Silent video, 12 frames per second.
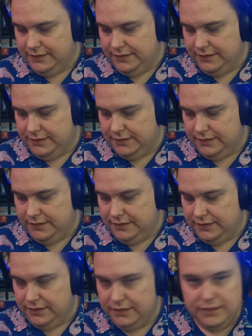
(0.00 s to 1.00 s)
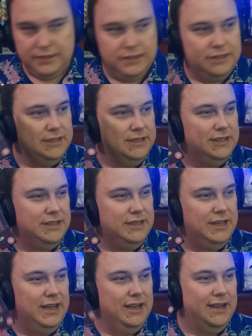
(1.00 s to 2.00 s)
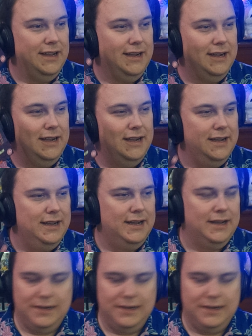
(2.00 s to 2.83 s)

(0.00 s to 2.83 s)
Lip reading: Nothing is said.